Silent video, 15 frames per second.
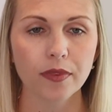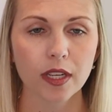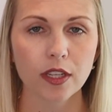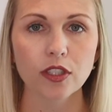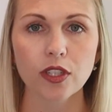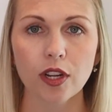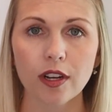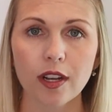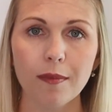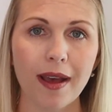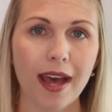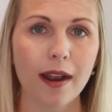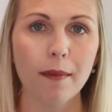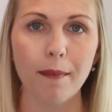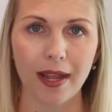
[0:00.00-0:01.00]
certain
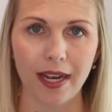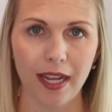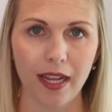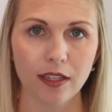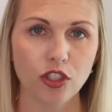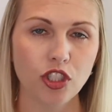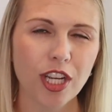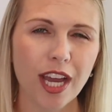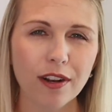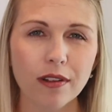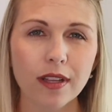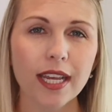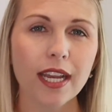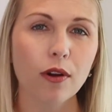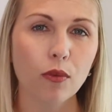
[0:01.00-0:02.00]
amount of money,
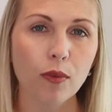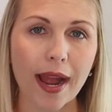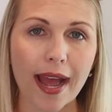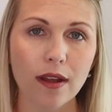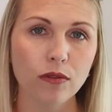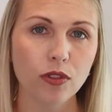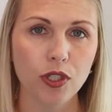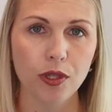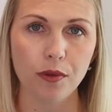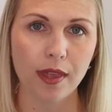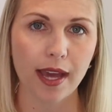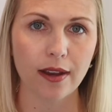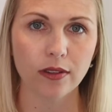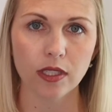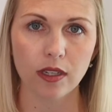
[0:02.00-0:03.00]
generally around
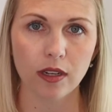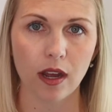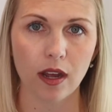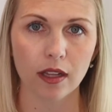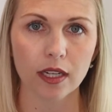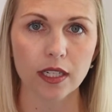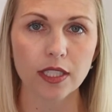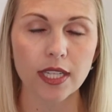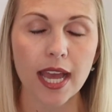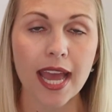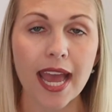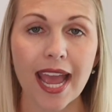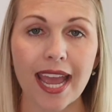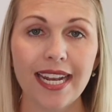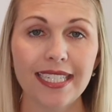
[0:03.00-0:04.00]
$2,000,
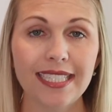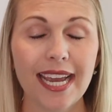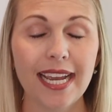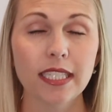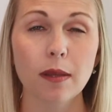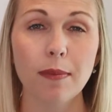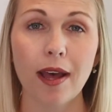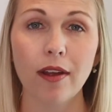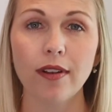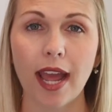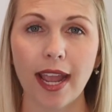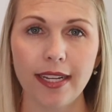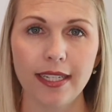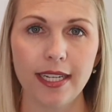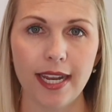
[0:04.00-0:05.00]
and it takes about
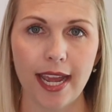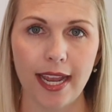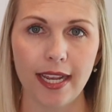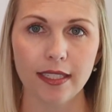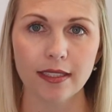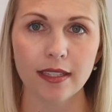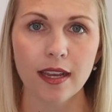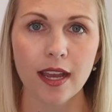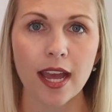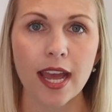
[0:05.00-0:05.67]
90 days.